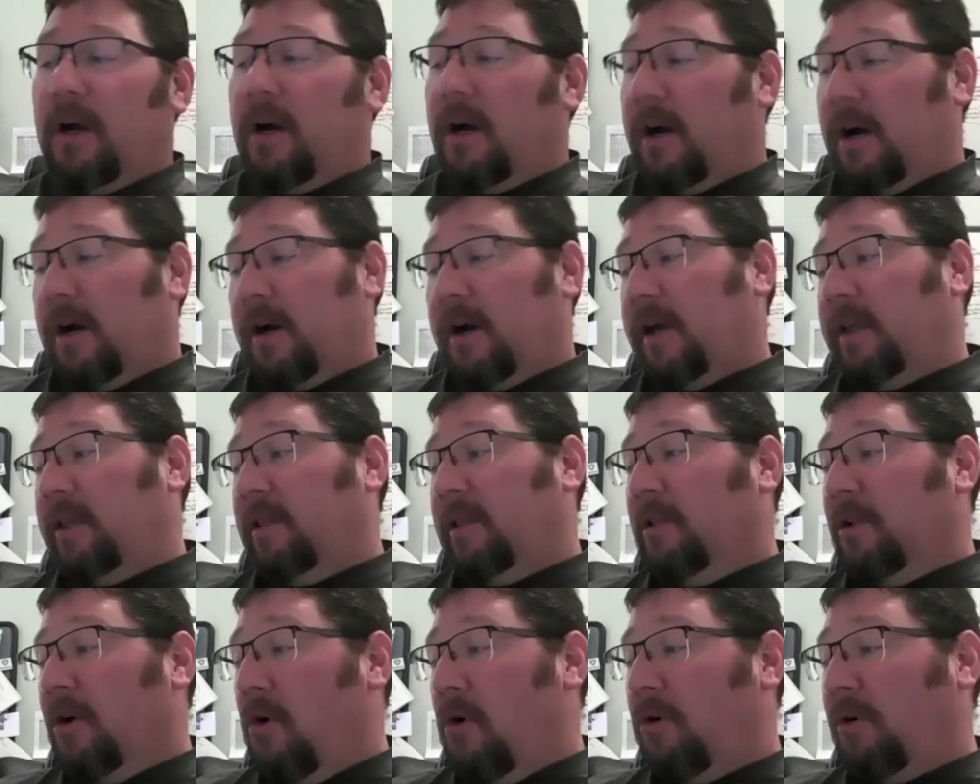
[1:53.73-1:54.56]
Uh, and
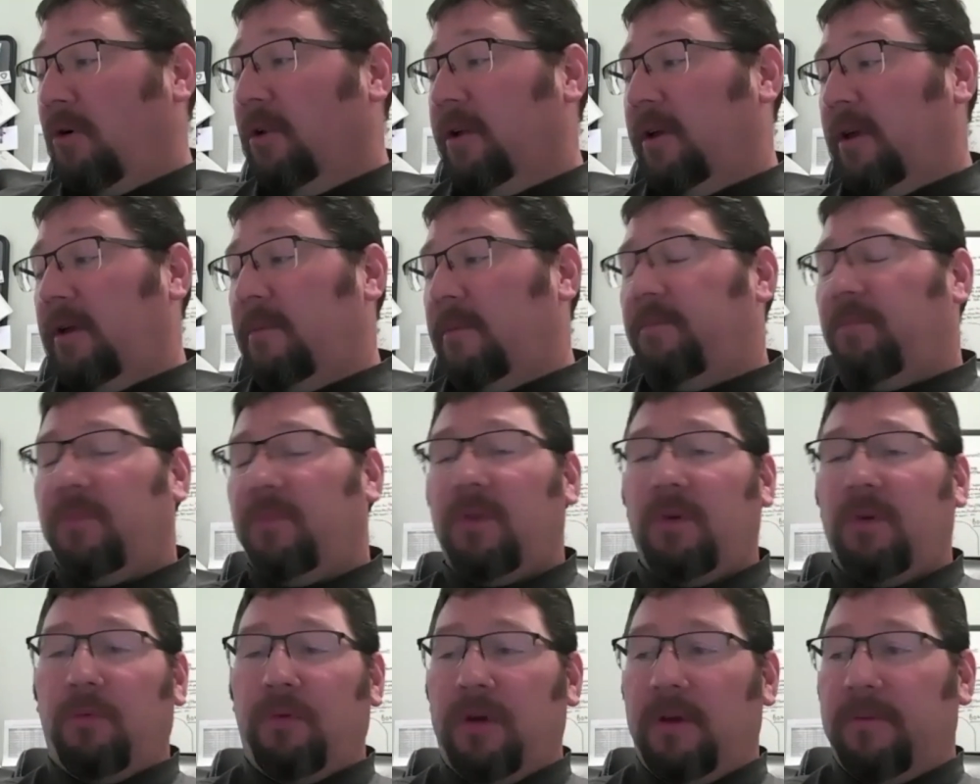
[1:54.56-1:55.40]
locally,
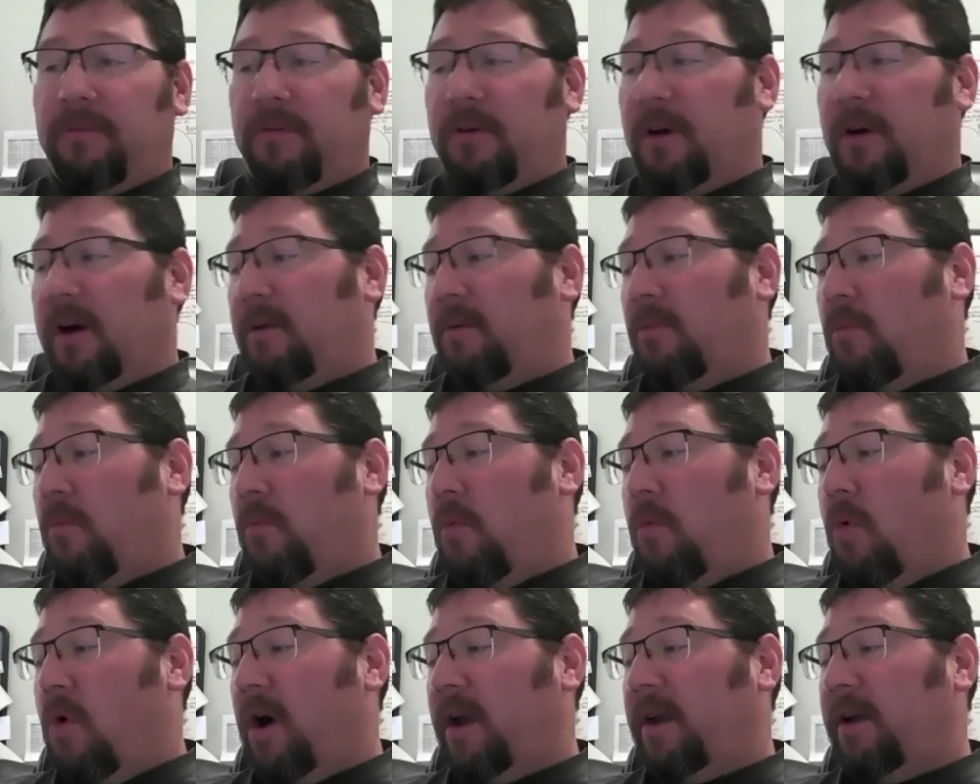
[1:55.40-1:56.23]
we've got
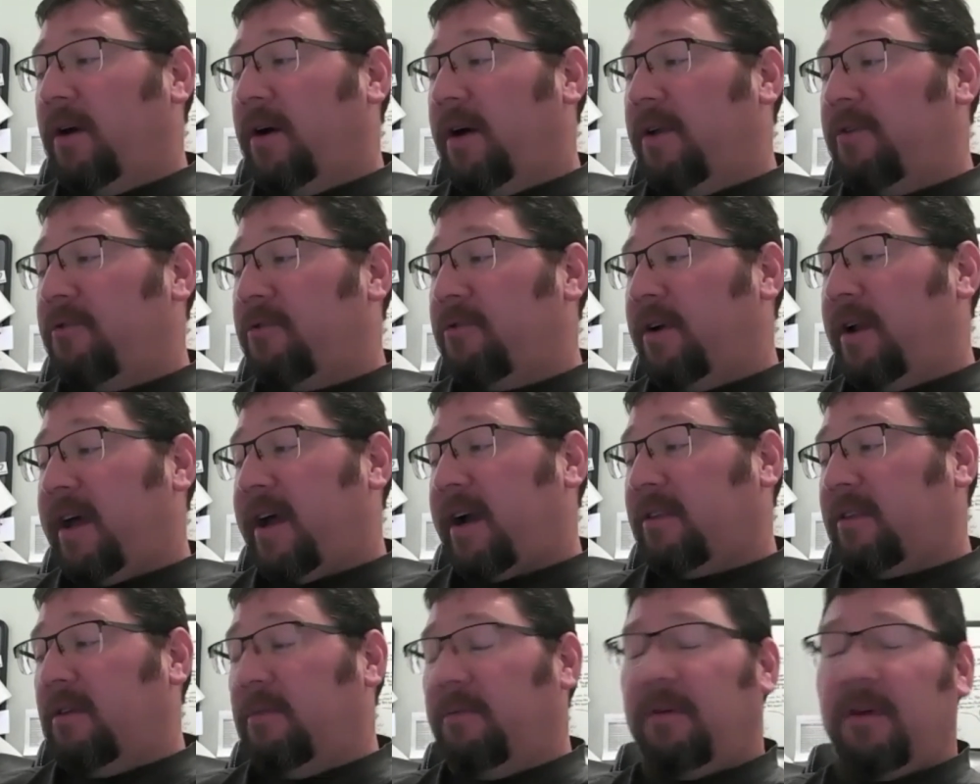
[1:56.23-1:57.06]
100
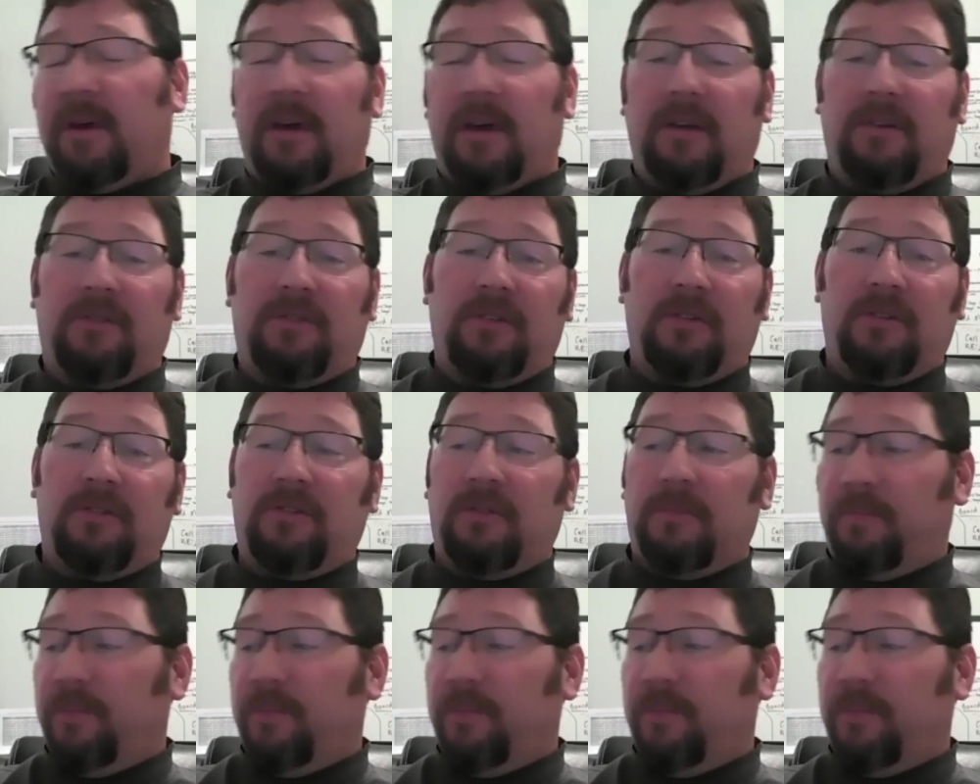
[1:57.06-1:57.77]
active cases,